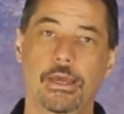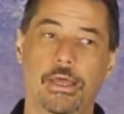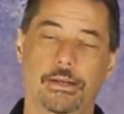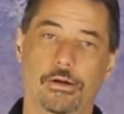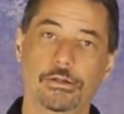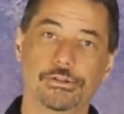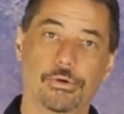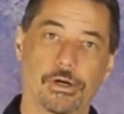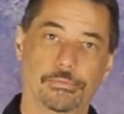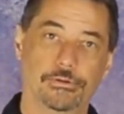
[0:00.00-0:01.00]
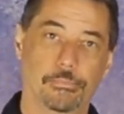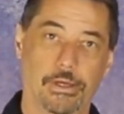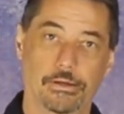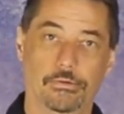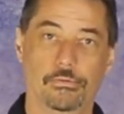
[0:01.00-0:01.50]
And it also helps
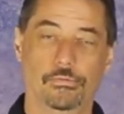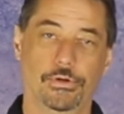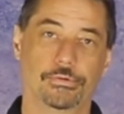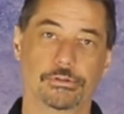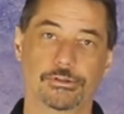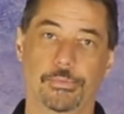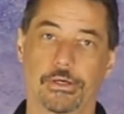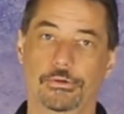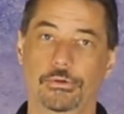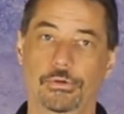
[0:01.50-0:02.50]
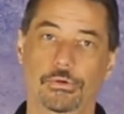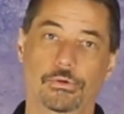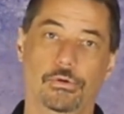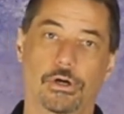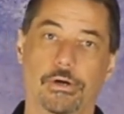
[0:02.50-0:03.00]
men with respect
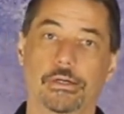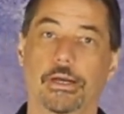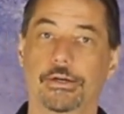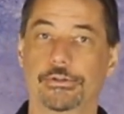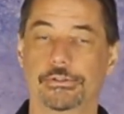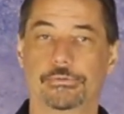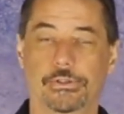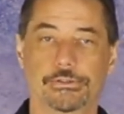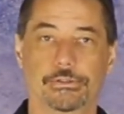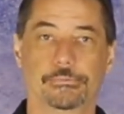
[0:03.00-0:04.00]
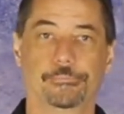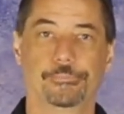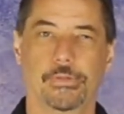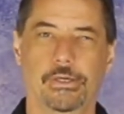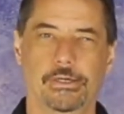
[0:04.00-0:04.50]
to erectile dysfunction.
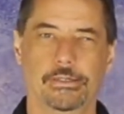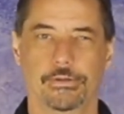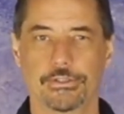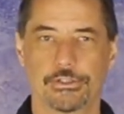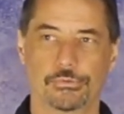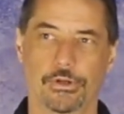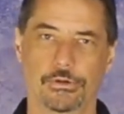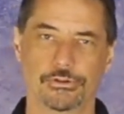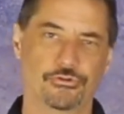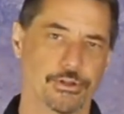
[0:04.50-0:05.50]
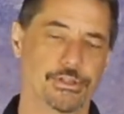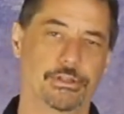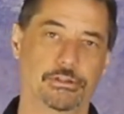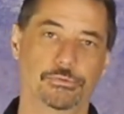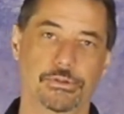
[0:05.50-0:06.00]
Now, this is one of those fun
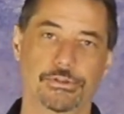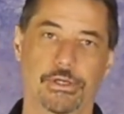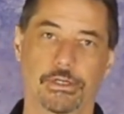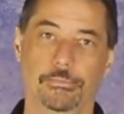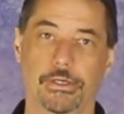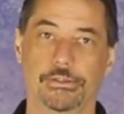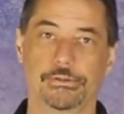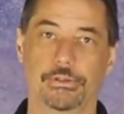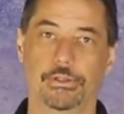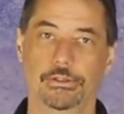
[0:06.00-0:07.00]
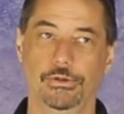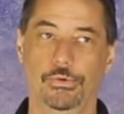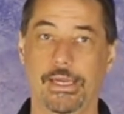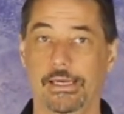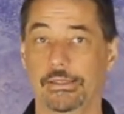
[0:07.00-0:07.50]
things we say in medicine that you
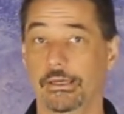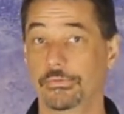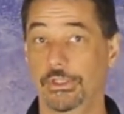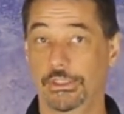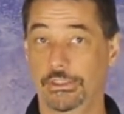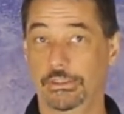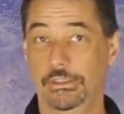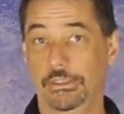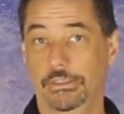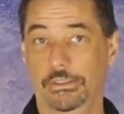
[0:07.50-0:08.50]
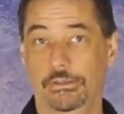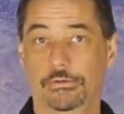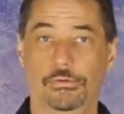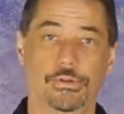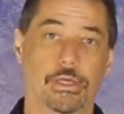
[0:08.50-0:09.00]
can't have E D
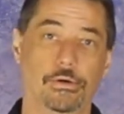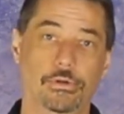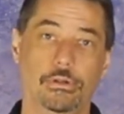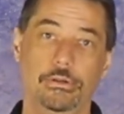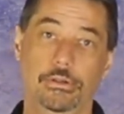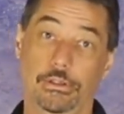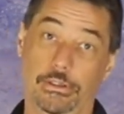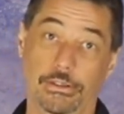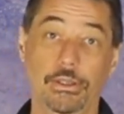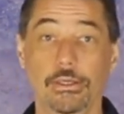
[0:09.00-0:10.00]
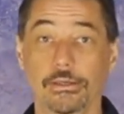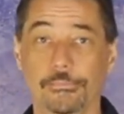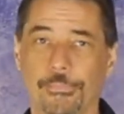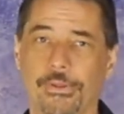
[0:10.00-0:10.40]
without E D.